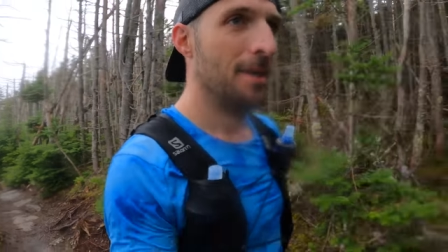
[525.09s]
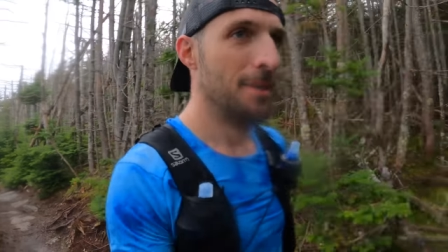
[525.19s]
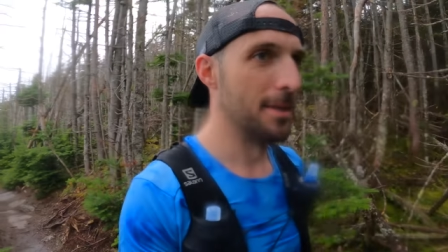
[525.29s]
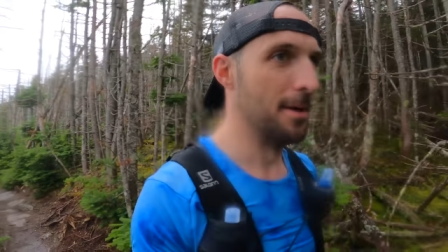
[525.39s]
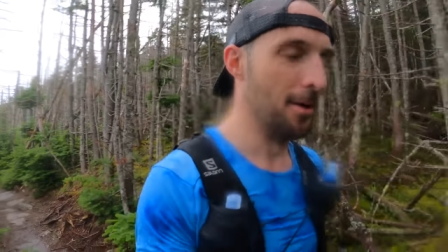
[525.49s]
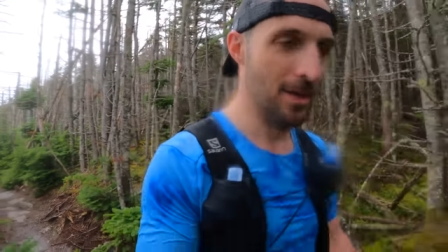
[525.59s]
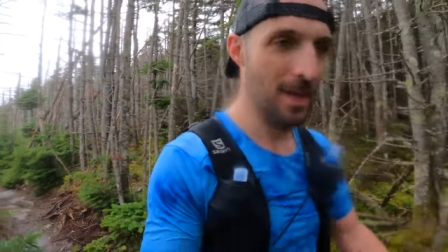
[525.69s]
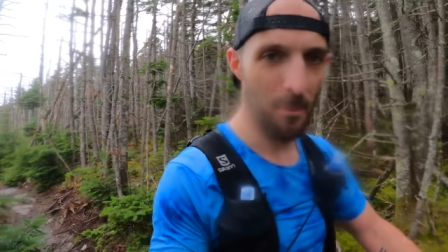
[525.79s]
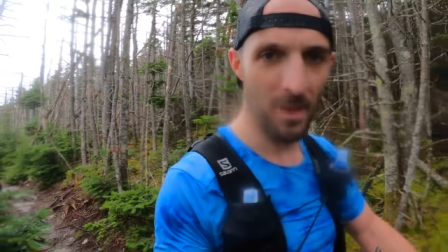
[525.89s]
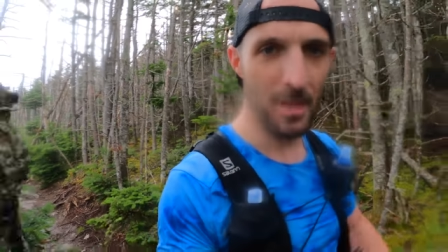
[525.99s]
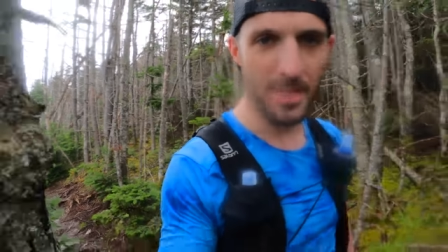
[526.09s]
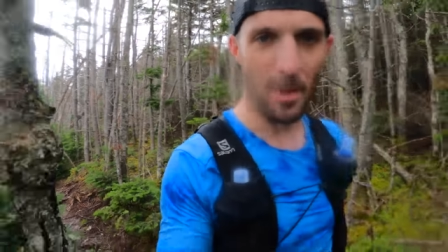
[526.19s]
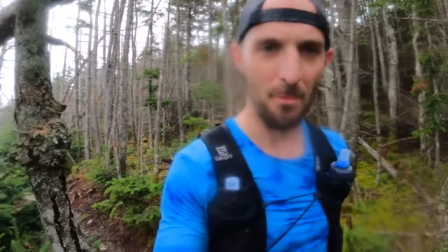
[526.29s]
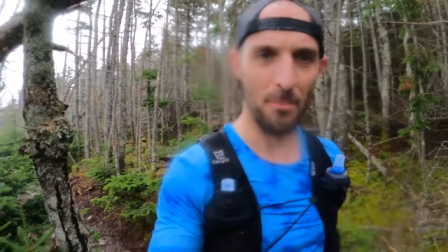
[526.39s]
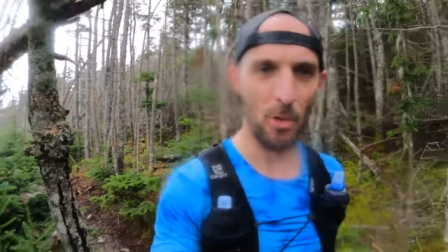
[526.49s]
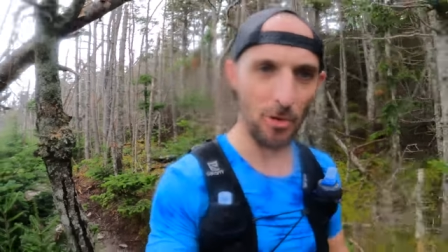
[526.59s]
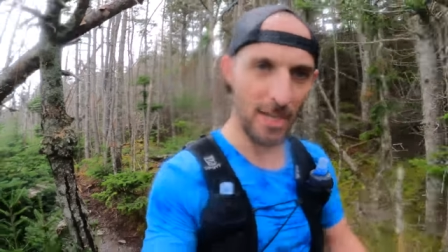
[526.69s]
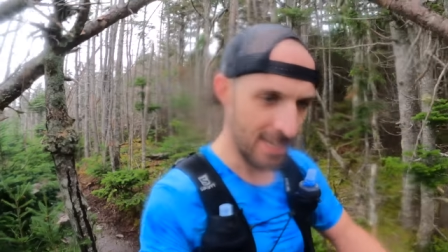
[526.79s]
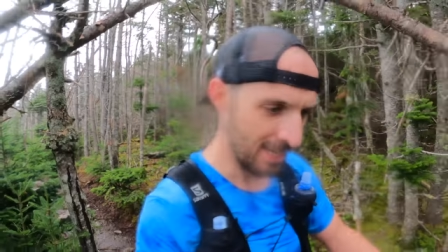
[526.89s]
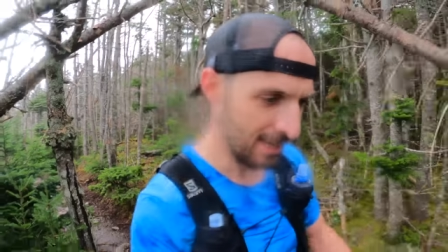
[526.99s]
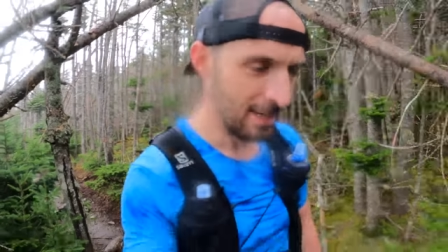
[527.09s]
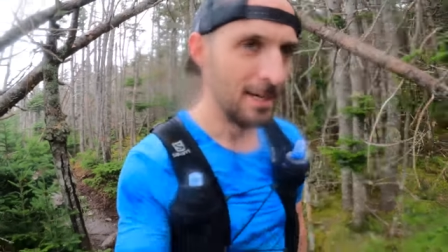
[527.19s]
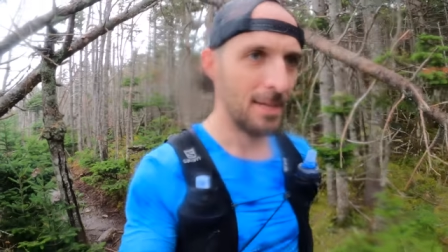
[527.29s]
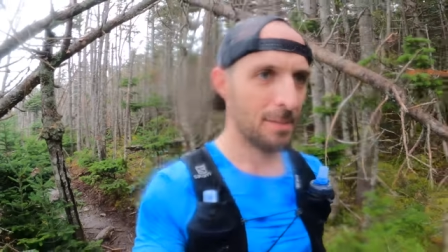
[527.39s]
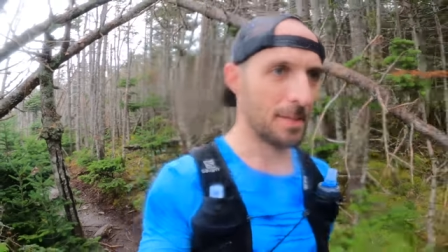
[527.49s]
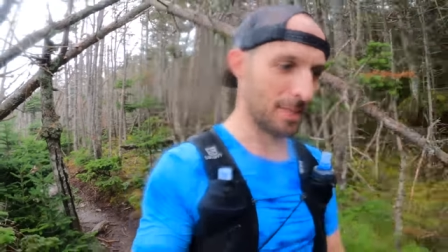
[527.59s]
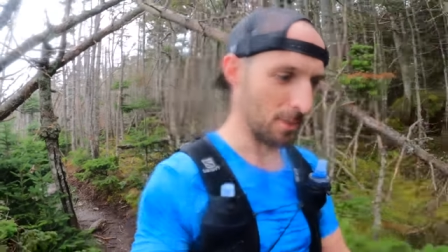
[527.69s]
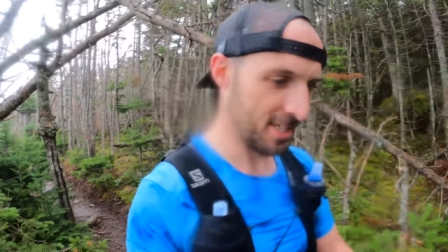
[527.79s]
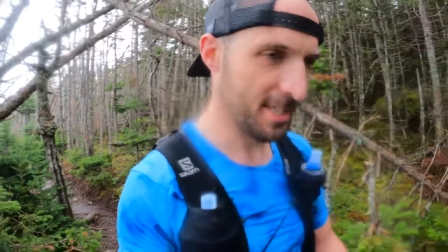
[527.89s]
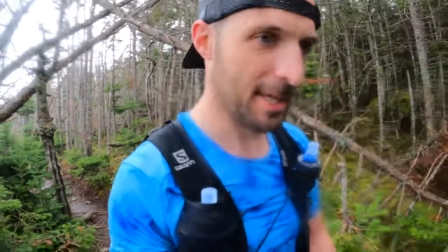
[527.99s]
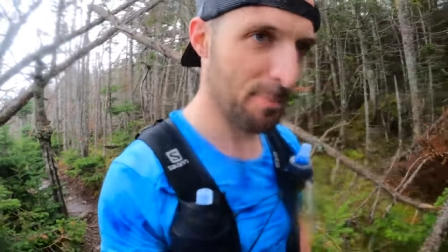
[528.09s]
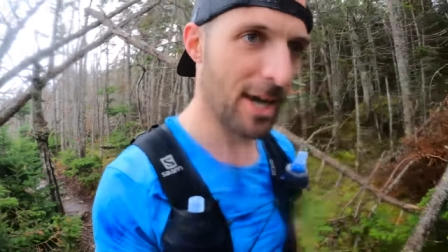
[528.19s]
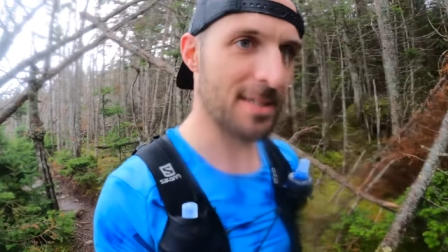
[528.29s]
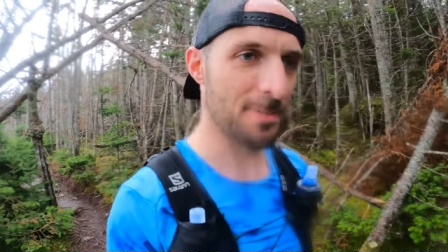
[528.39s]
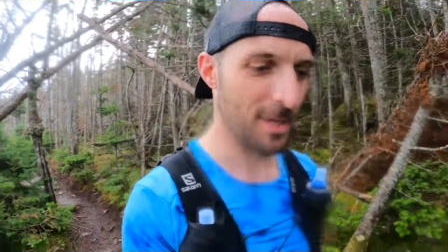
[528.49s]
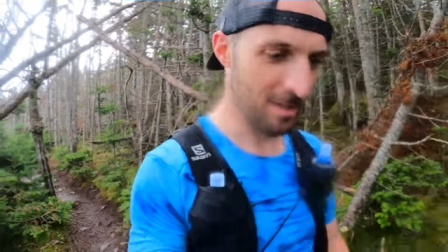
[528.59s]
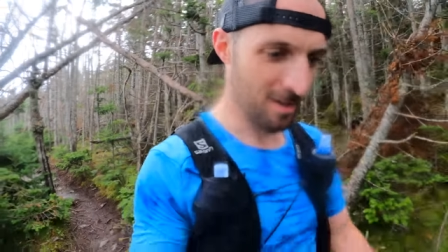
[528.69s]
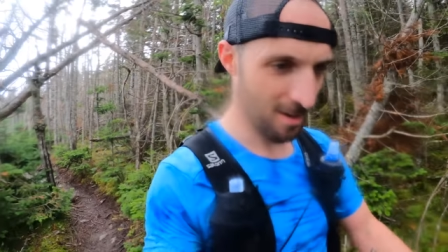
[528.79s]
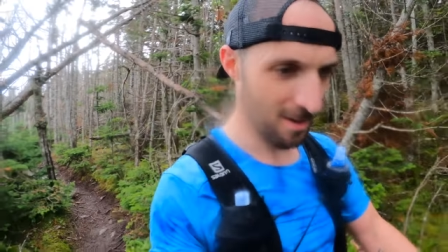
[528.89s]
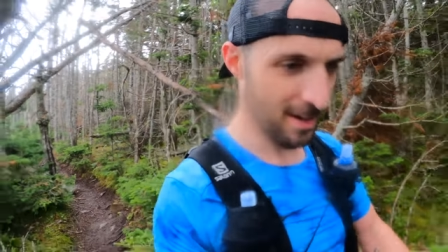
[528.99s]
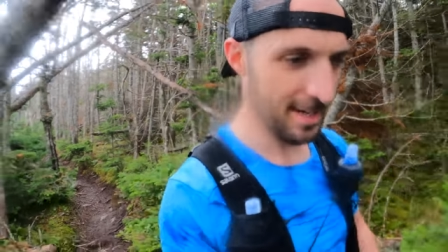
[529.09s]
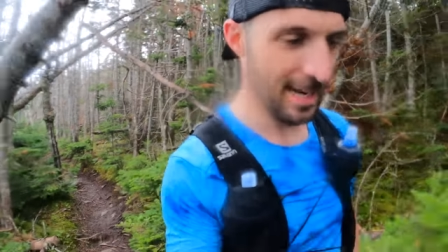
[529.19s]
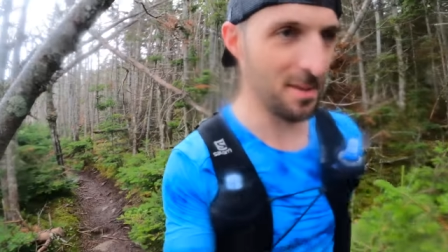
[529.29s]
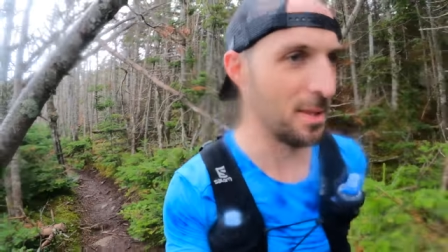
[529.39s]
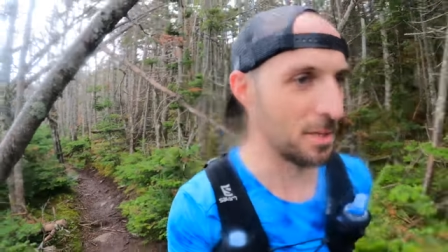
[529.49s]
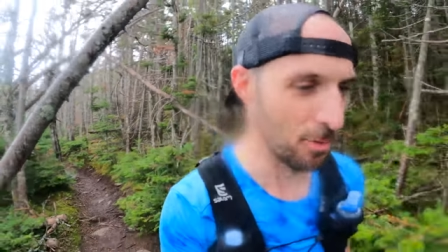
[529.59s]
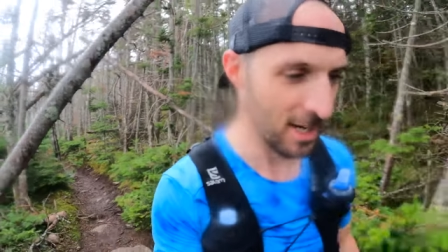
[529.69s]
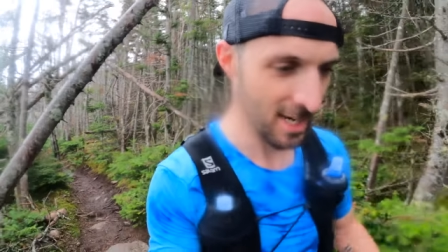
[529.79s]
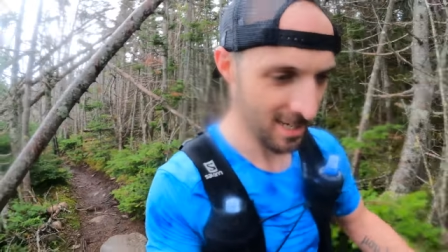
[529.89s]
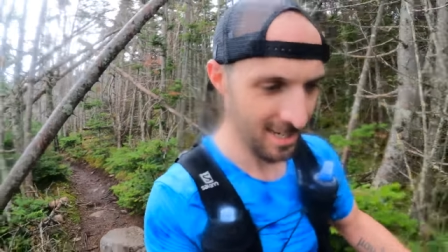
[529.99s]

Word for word: So I'm gonna start motoring because I'd like to get back to my car and out of this rain.